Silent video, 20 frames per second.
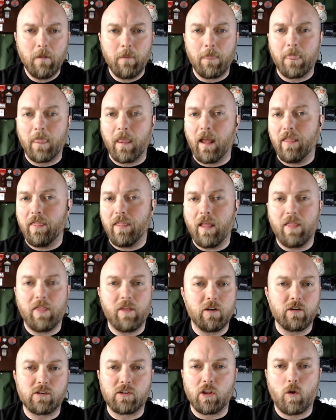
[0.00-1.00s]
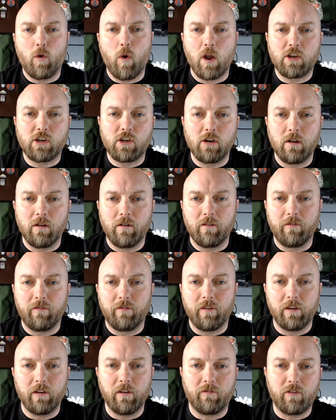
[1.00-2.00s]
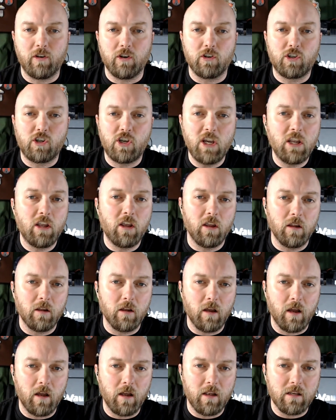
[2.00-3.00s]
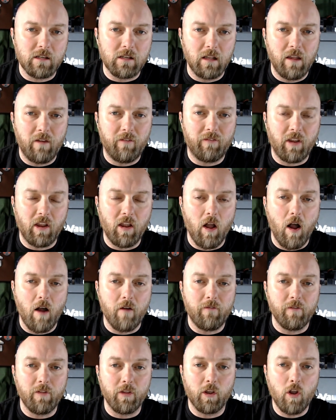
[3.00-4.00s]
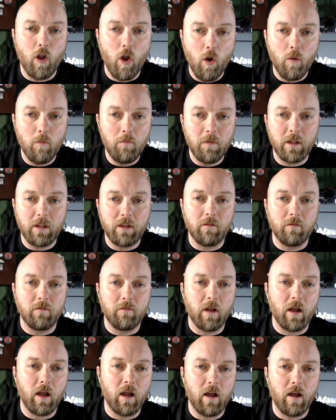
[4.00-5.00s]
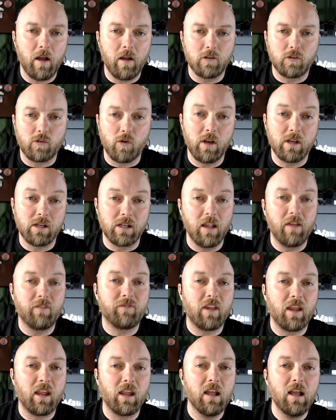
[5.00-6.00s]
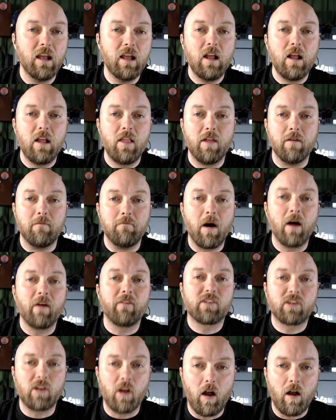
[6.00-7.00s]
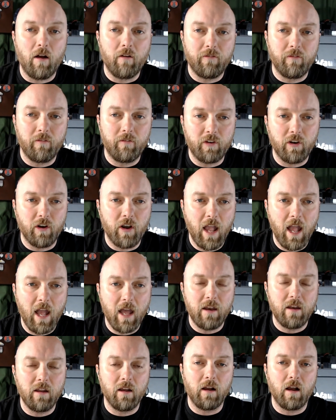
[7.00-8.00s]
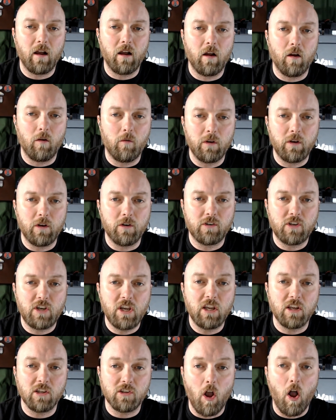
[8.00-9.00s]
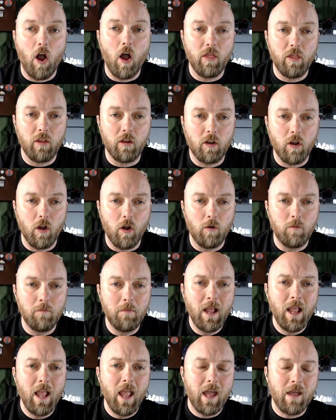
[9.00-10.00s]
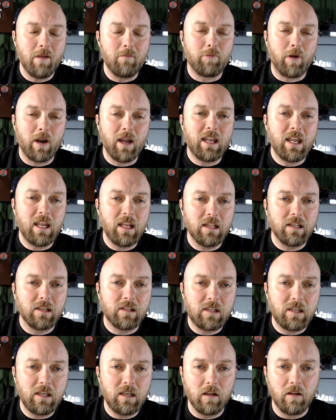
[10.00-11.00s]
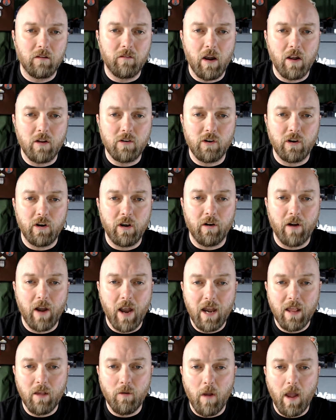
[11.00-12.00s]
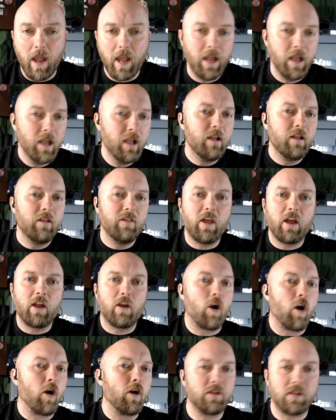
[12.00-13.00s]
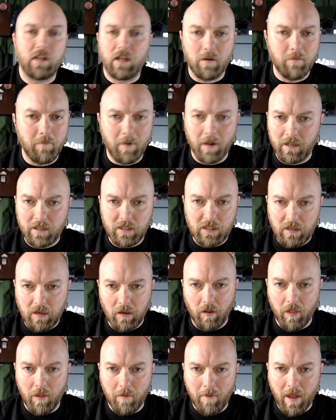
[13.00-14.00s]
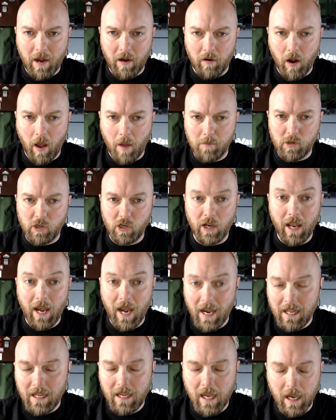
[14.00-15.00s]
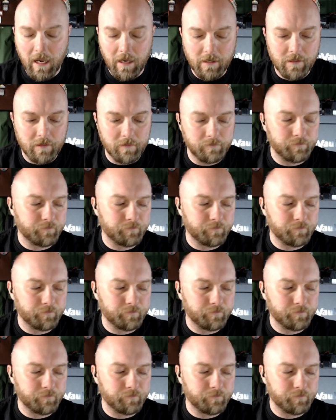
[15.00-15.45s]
And then there's the question of if your cheek is lifting off of the comb and is lifting the muffs off of your head when your cheek is on the comb and breaking the seal around your ear anyway, then aren't earbuds still the better option in any case?